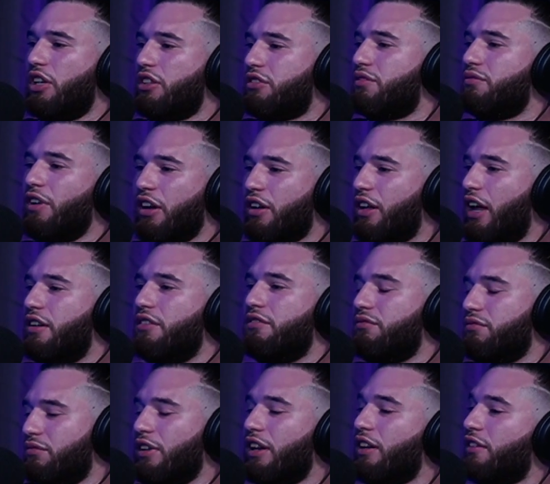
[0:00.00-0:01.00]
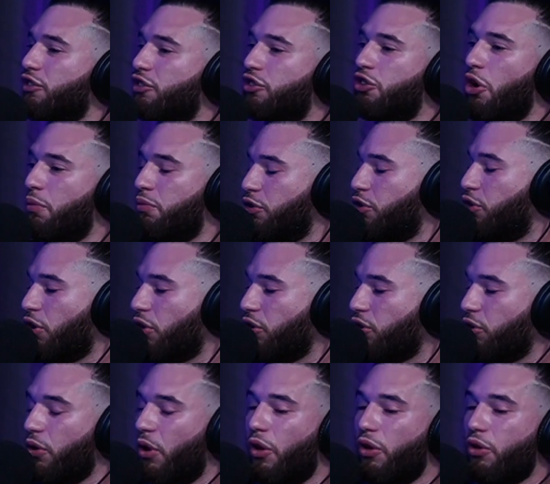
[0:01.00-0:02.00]
Just again, you, you
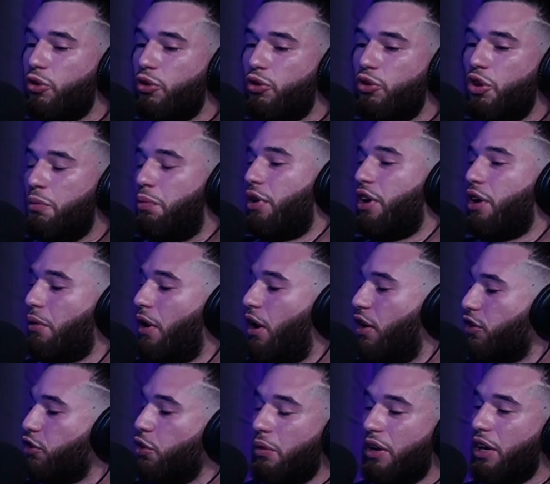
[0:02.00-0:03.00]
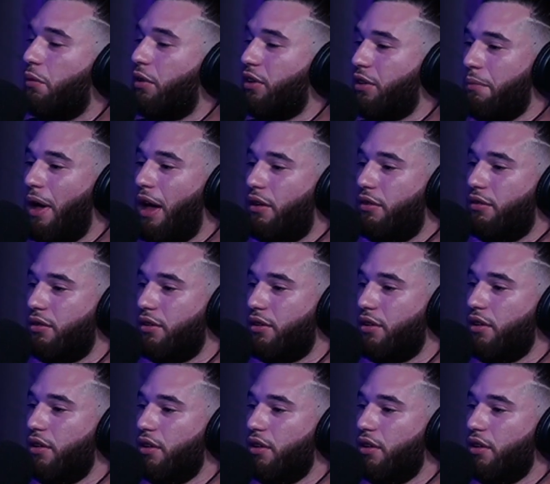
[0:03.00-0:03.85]
you put it well. You already won the belt.